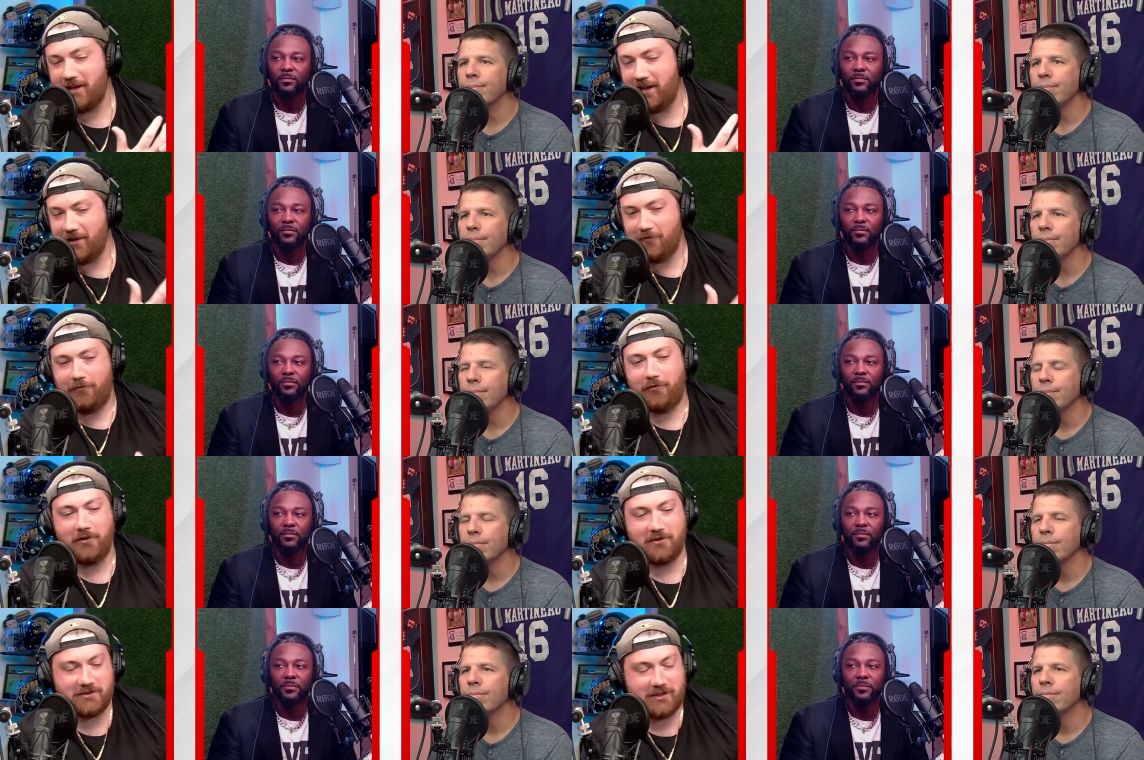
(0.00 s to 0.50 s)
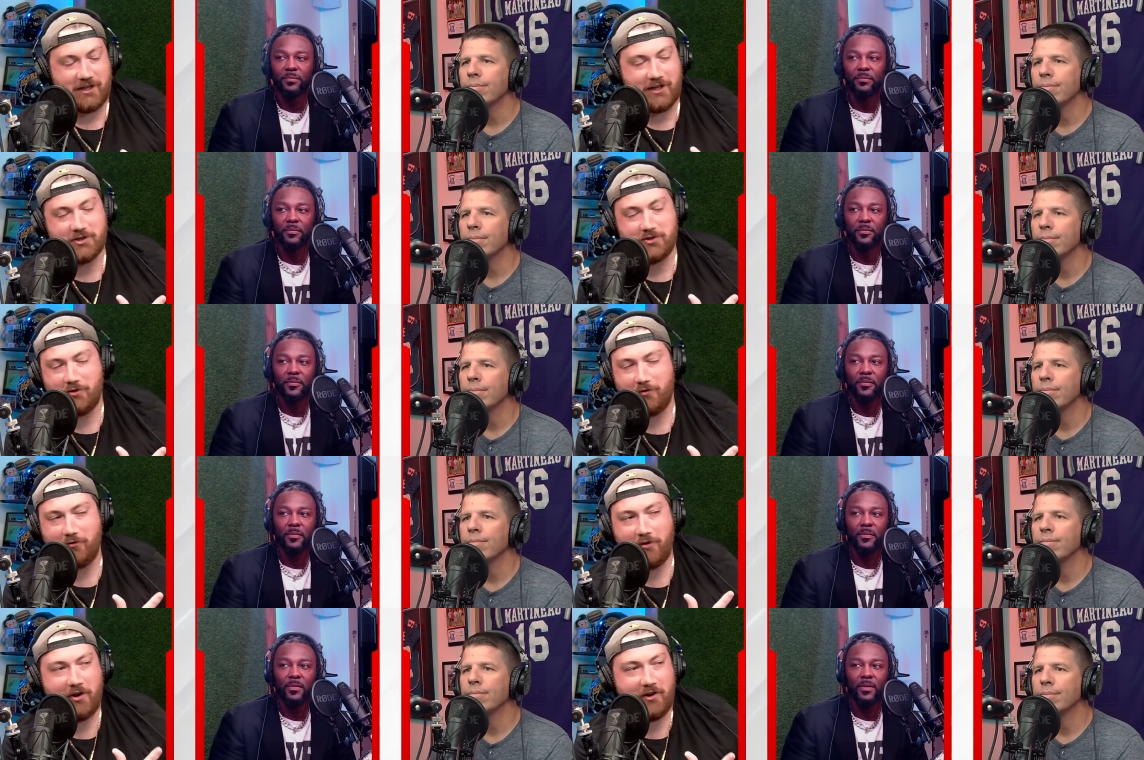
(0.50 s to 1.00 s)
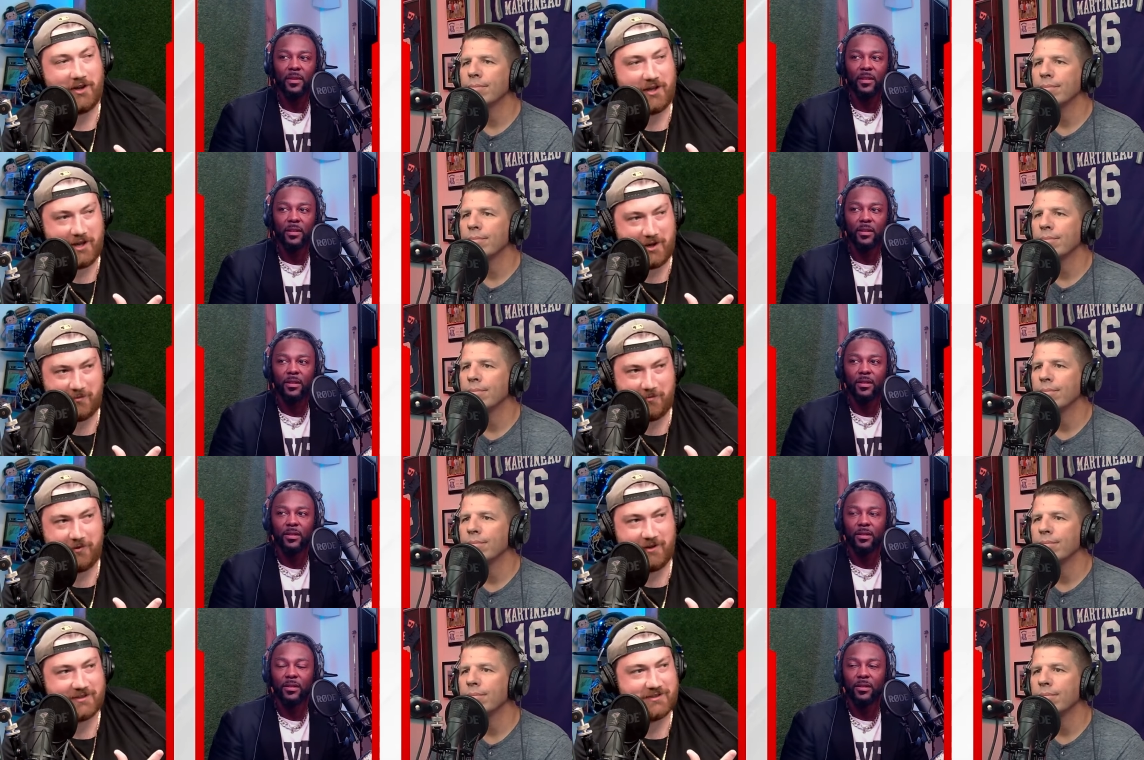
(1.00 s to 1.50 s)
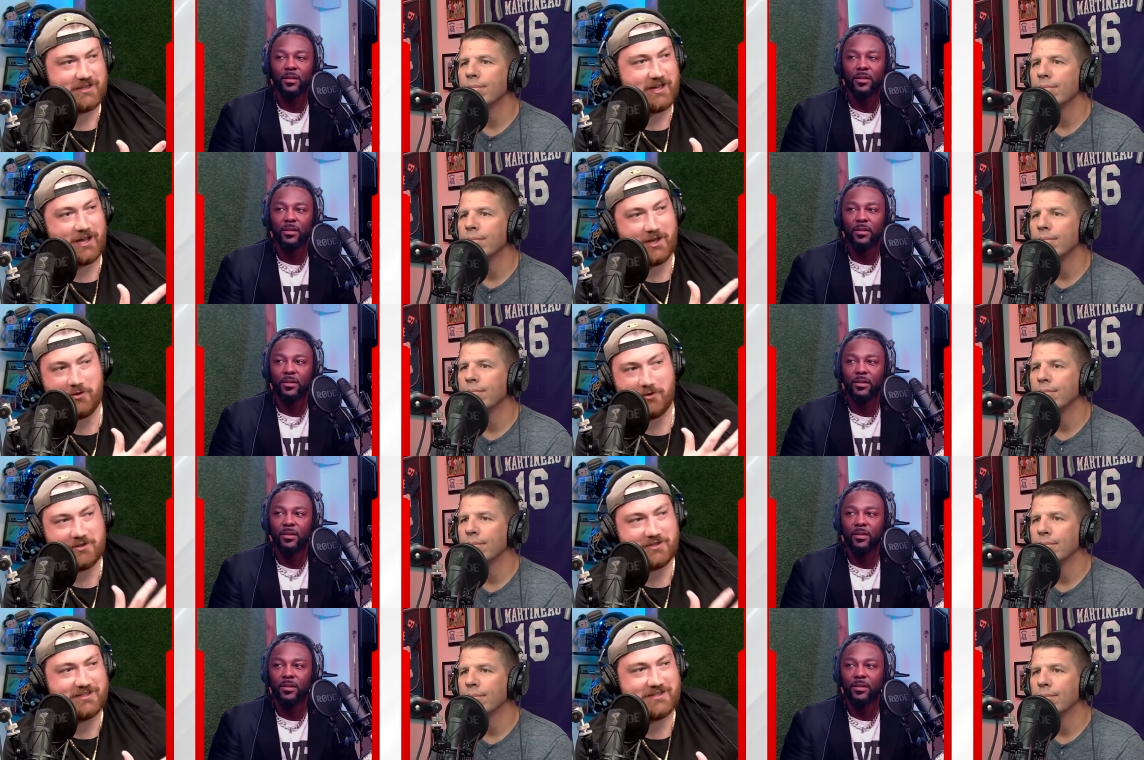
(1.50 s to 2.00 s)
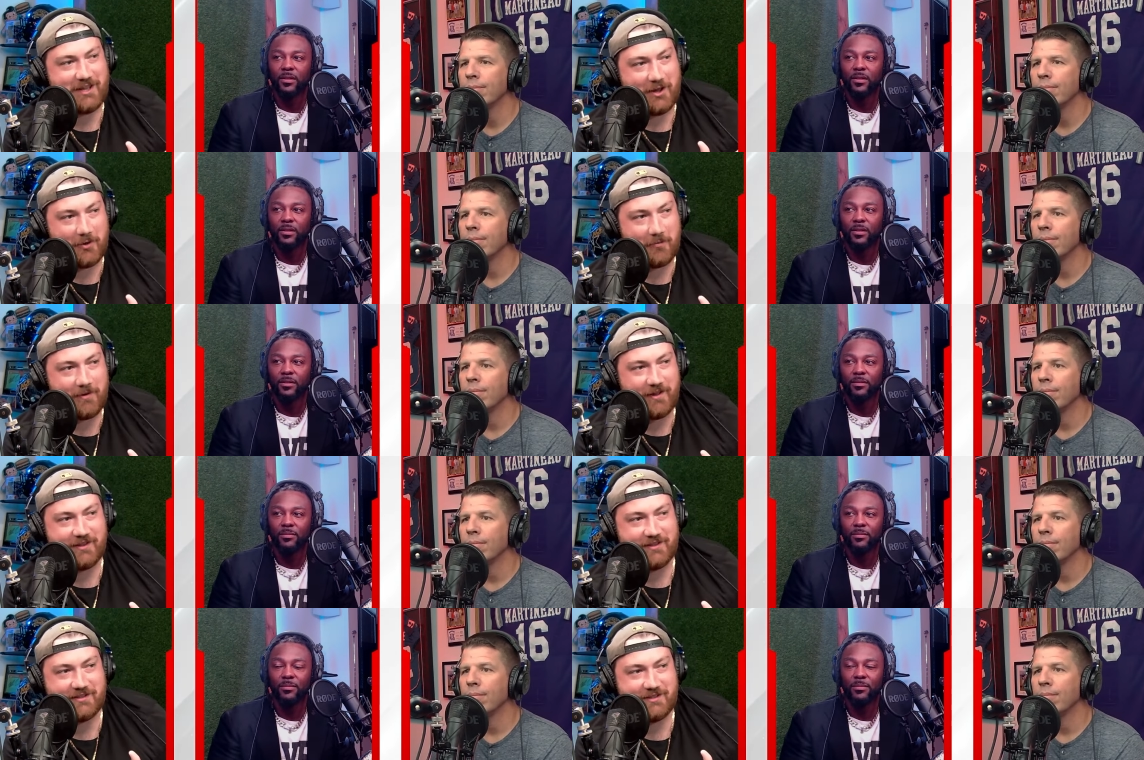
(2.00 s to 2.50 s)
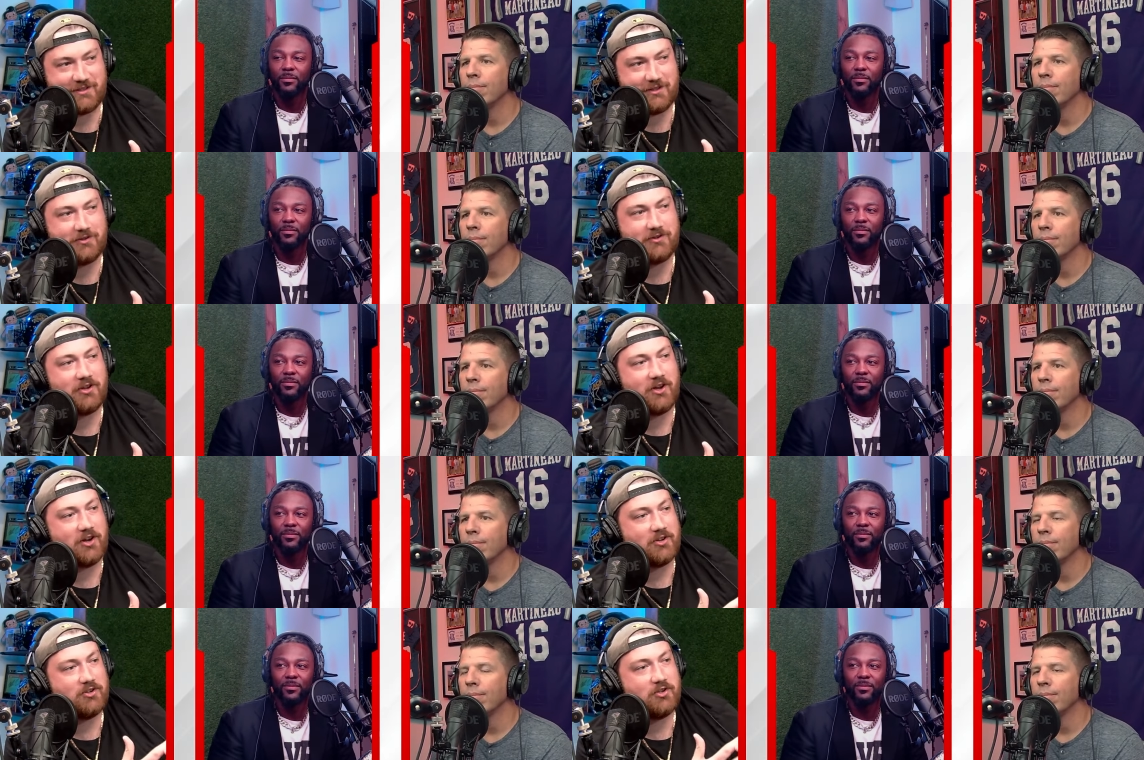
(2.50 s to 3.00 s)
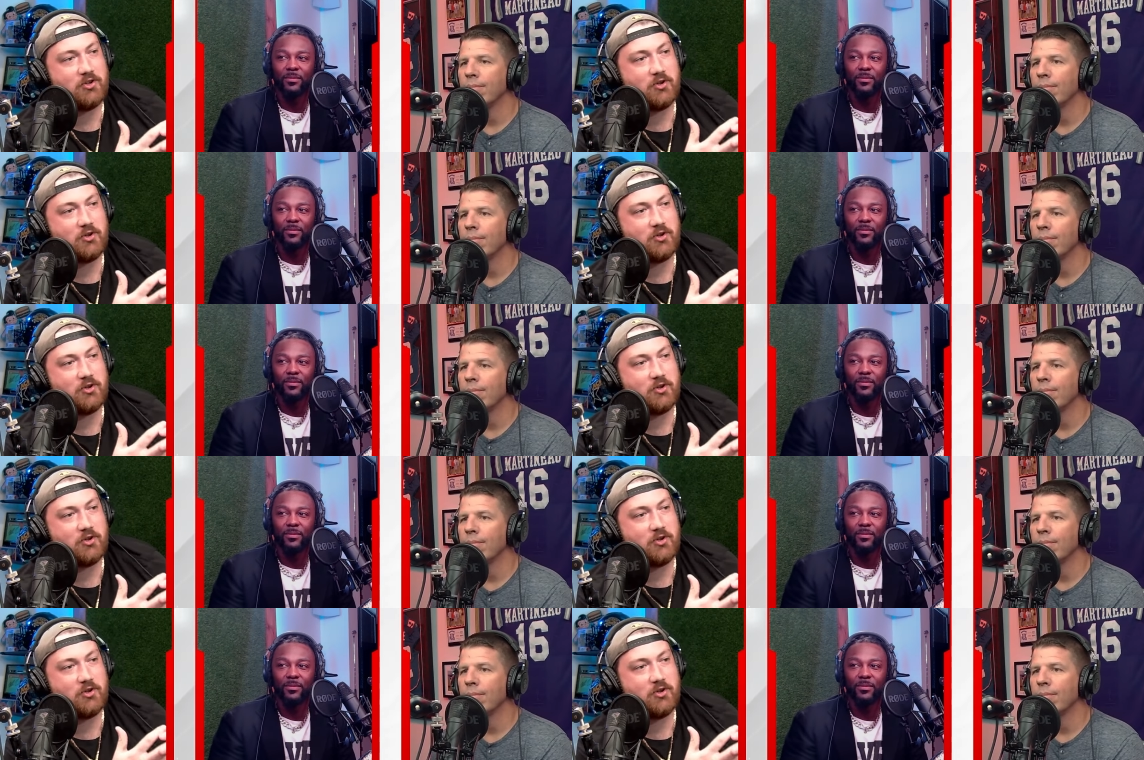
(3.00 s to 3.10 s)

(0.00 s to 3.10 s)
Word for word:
Speaker 1: it feels like because you're a very complex guy, you can just tell by listening to you talk.